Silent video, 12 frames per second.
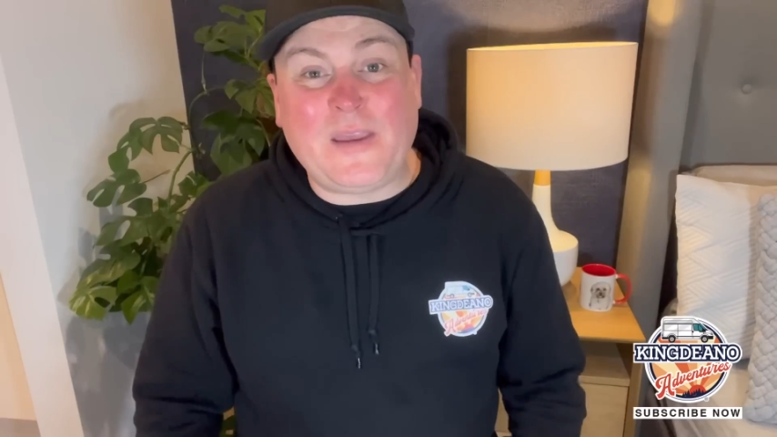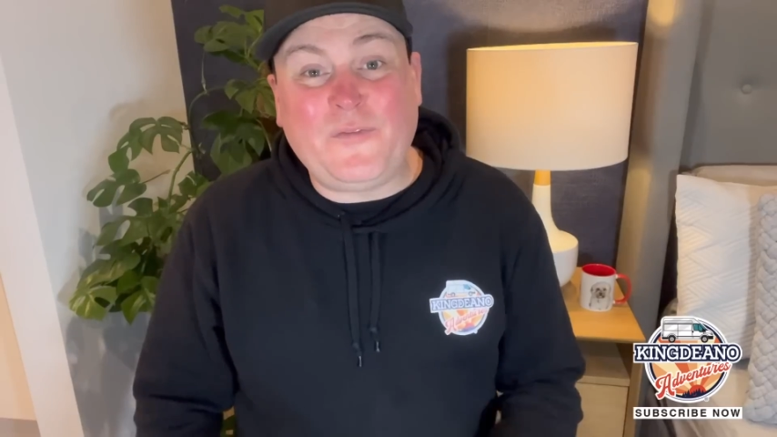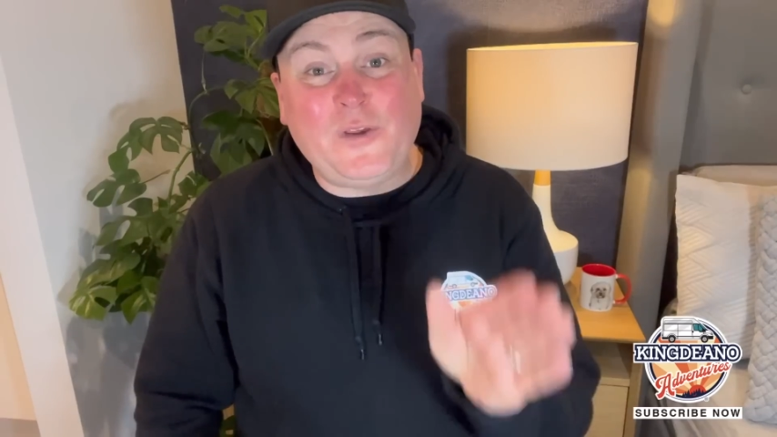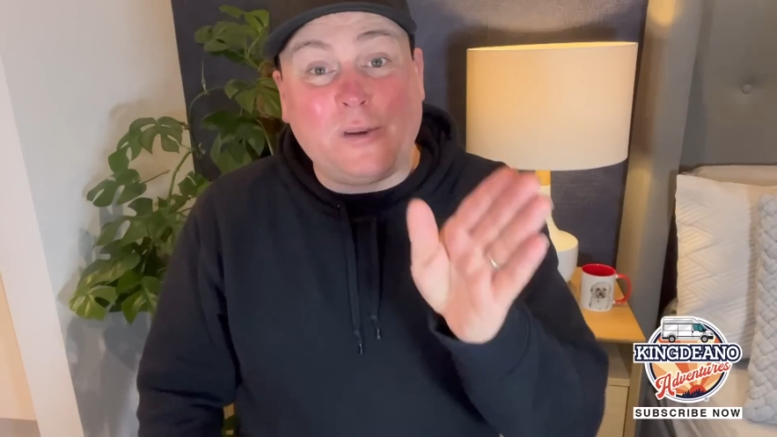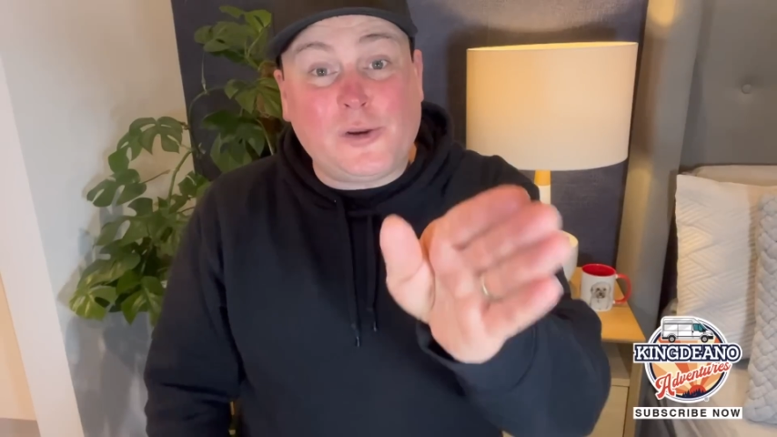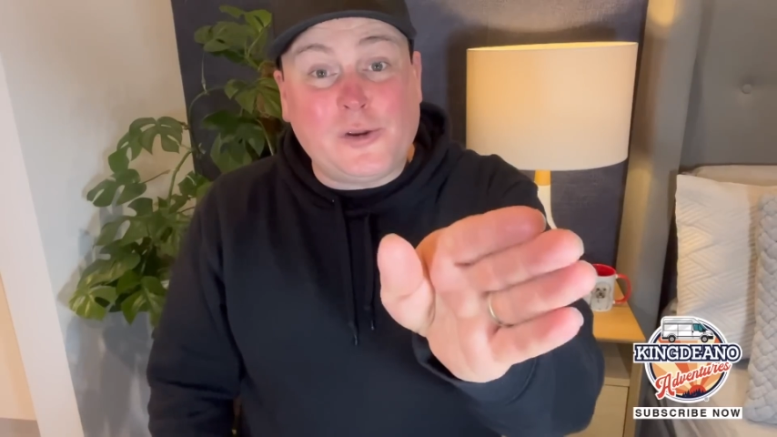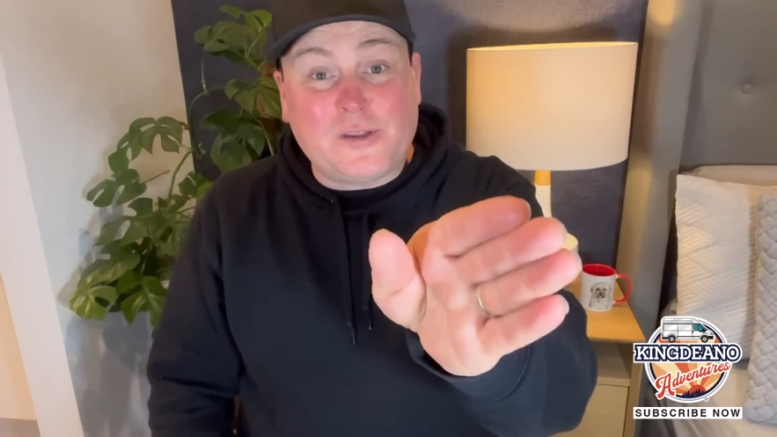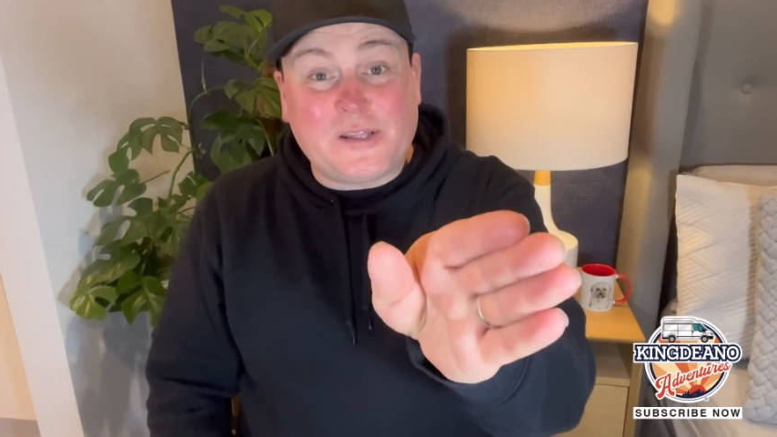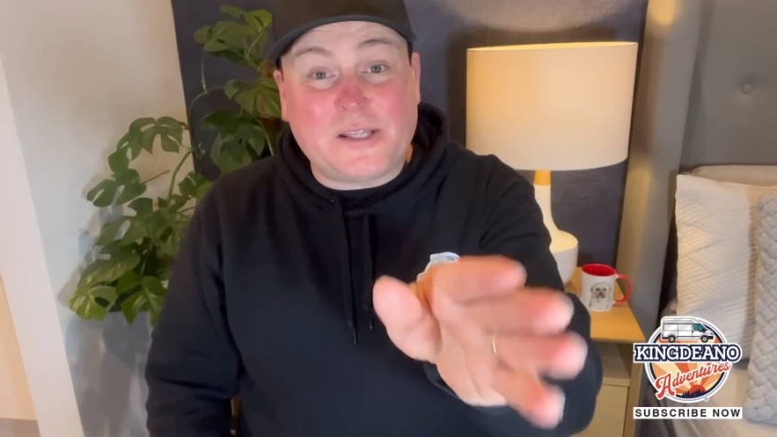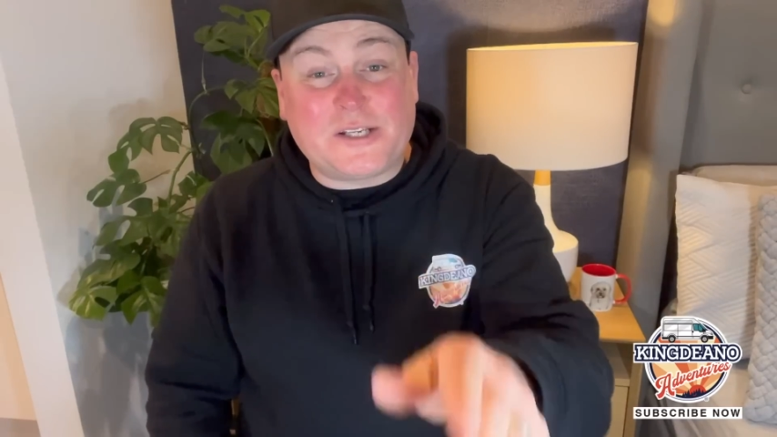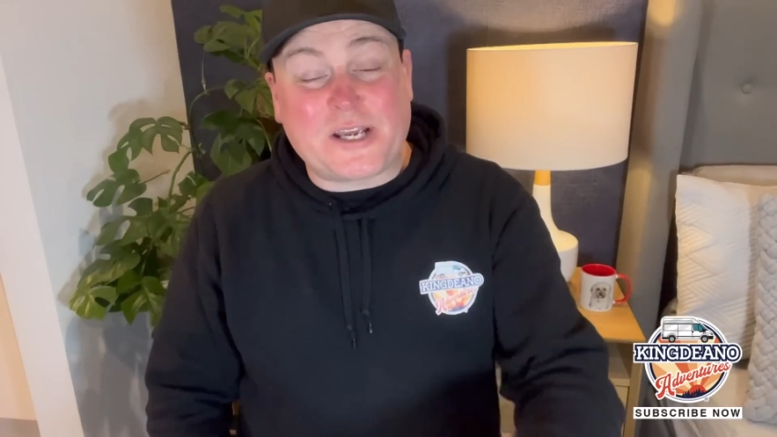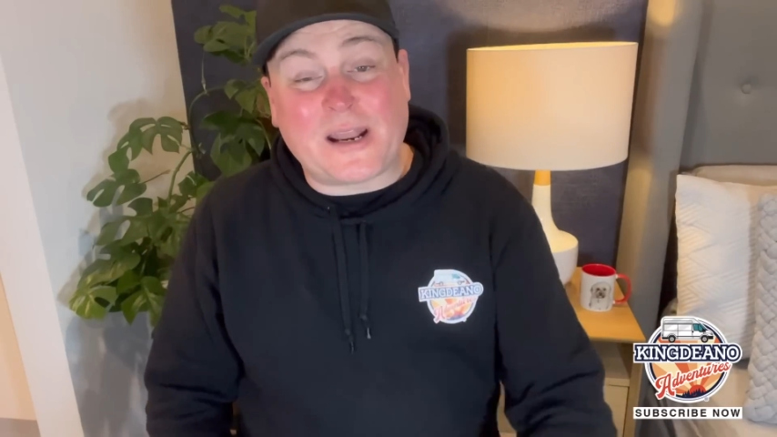If you're new to
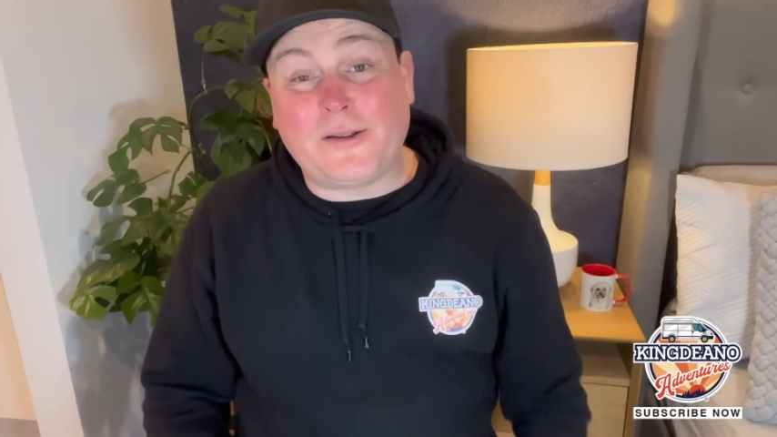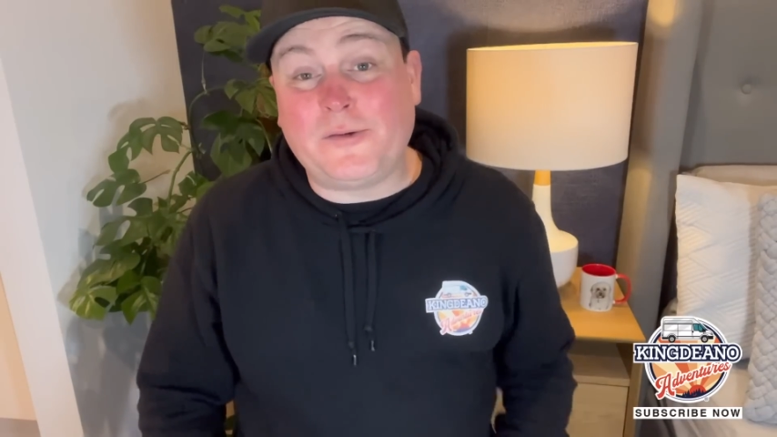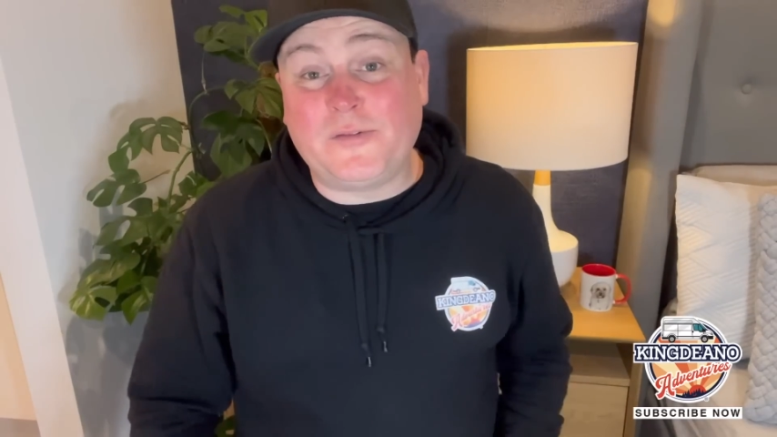the channel,